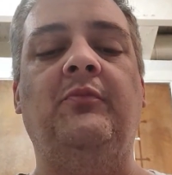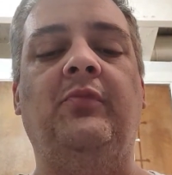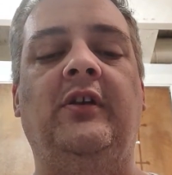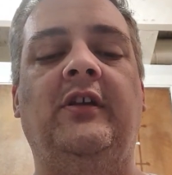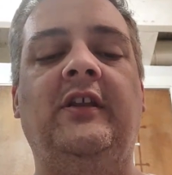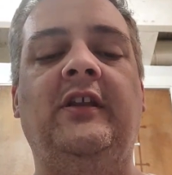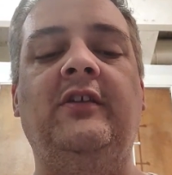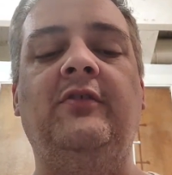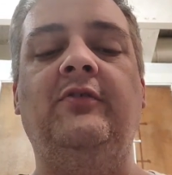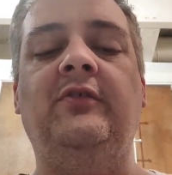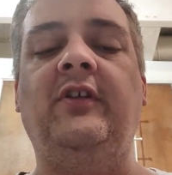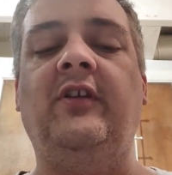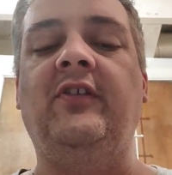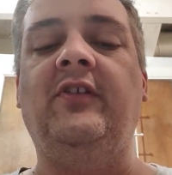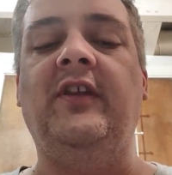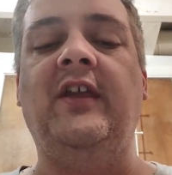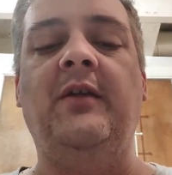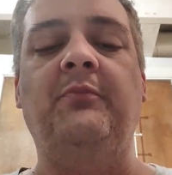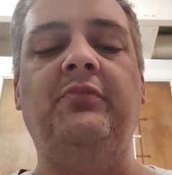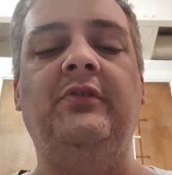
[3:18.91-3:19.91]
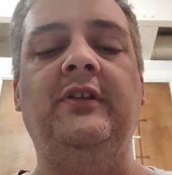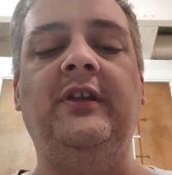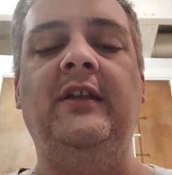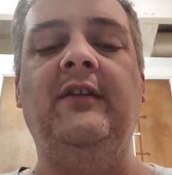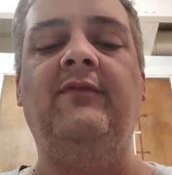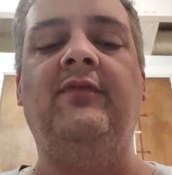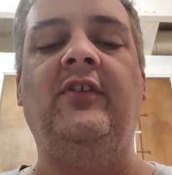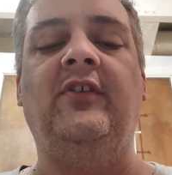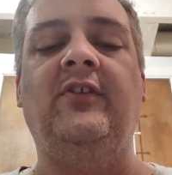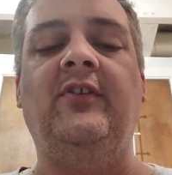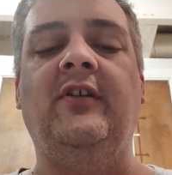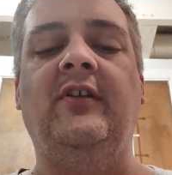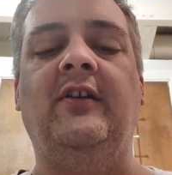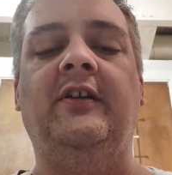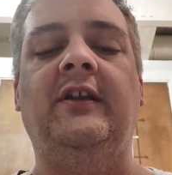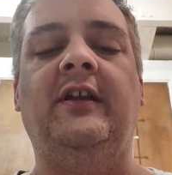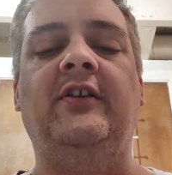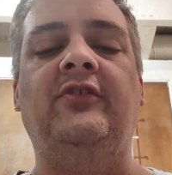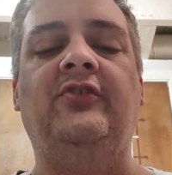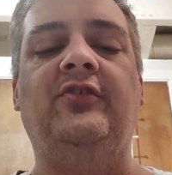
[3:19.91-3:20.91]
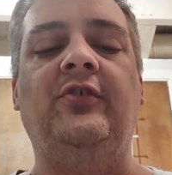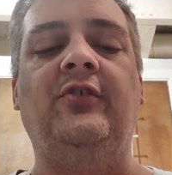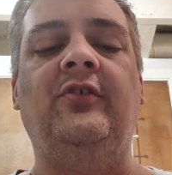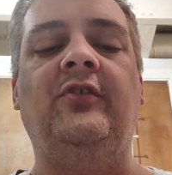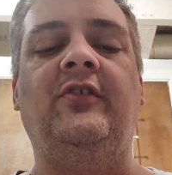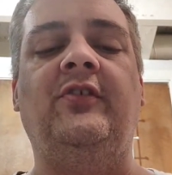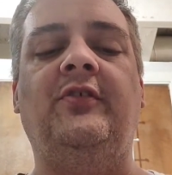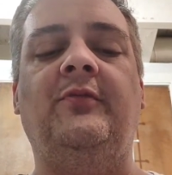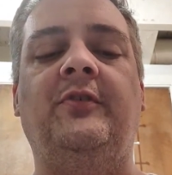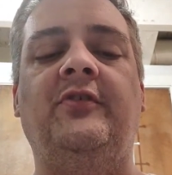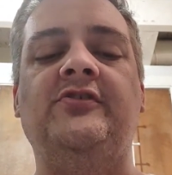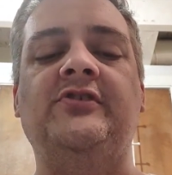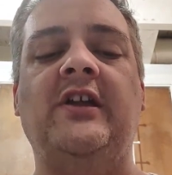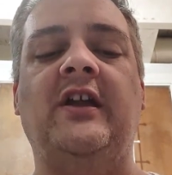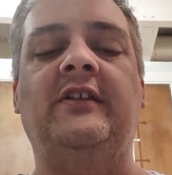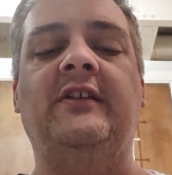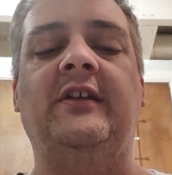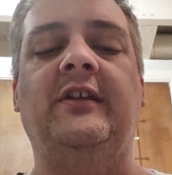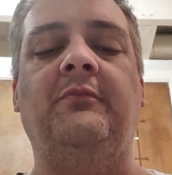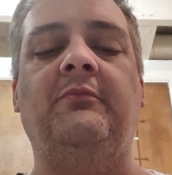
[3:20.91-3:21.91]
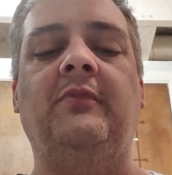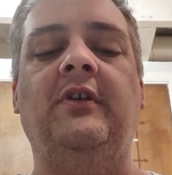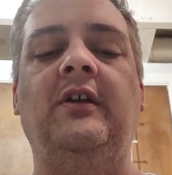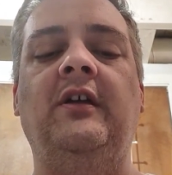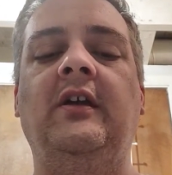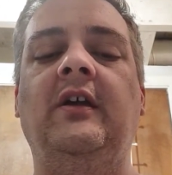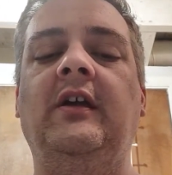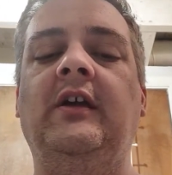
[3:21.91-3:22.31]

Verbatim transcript: But he who does not believe the Son and chooses to reject him,